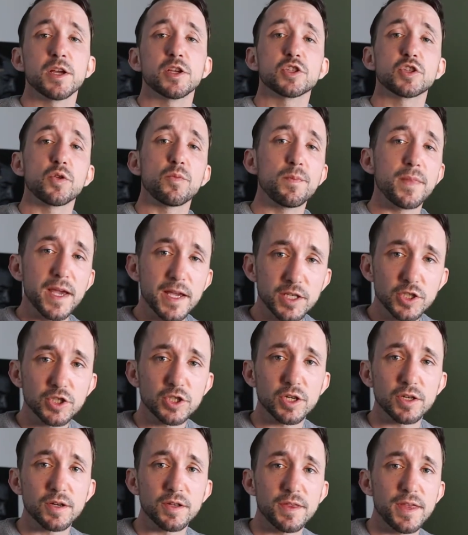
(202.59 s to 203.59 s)
So make
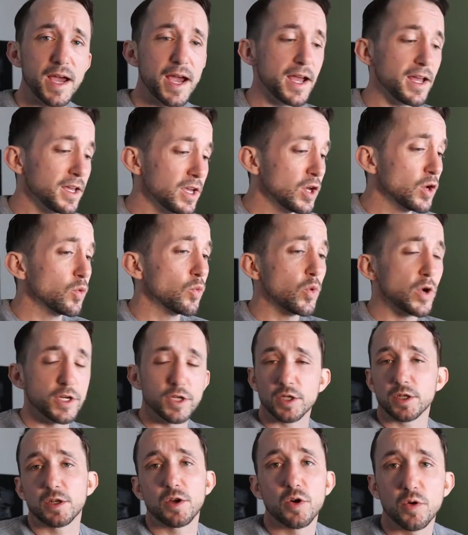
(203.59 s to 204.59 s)
sure that when
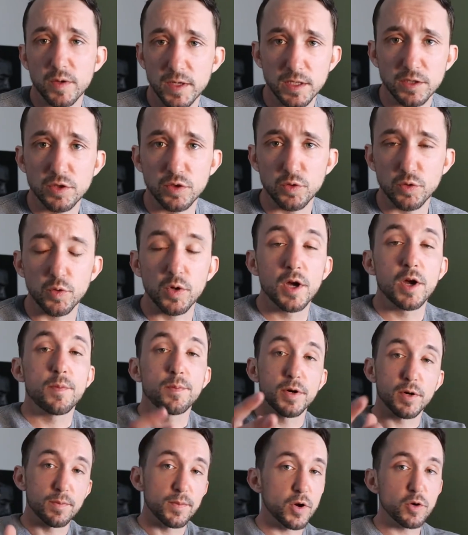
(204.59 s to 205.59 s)
you're going to
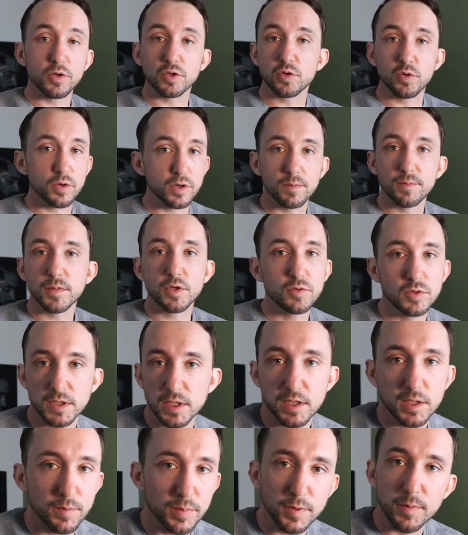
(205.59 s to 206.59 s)
promote your
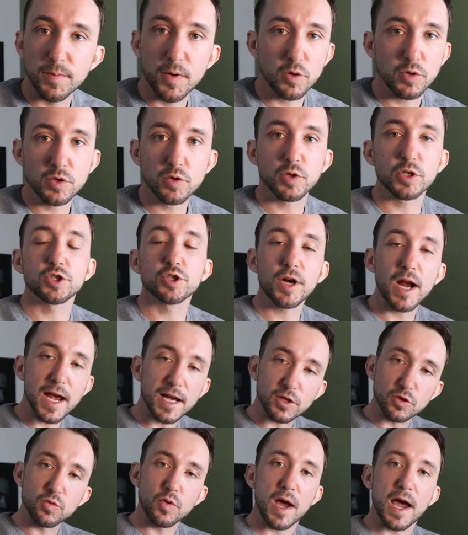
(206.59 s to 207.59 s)
music or promote your
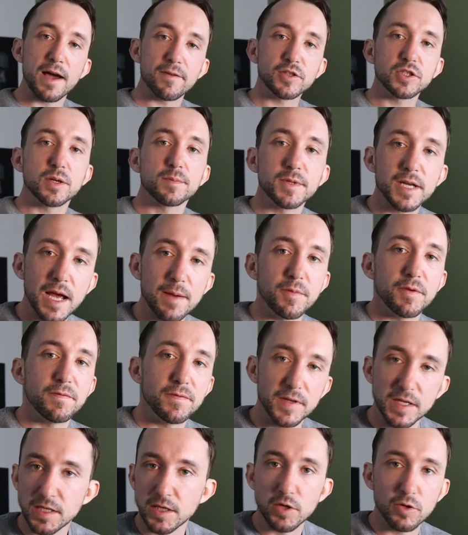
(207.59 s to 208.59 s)
track, you have some type of
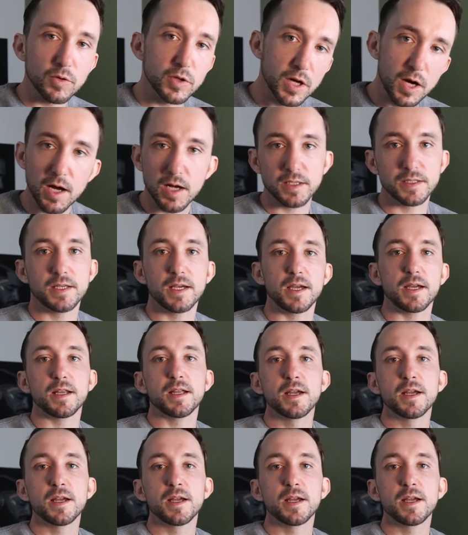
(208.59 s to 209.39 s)
video content.